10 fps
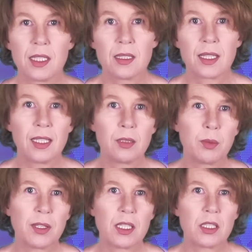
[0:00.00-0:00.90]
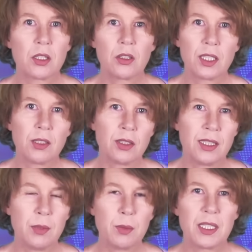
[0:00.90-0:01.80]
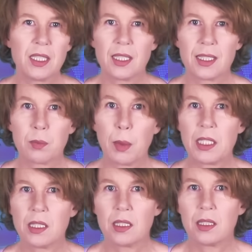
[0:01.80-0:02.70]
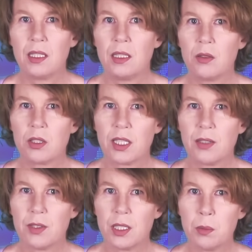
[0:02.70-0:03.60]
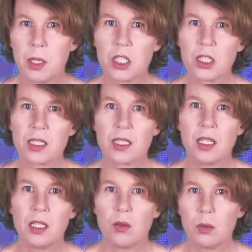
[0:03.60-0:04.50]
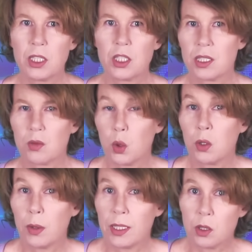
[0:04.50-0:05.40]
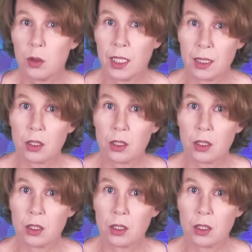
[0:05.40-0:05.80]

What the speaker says: didn't help that it turned out DeepSeek has basically no safety measures, which is one way to cut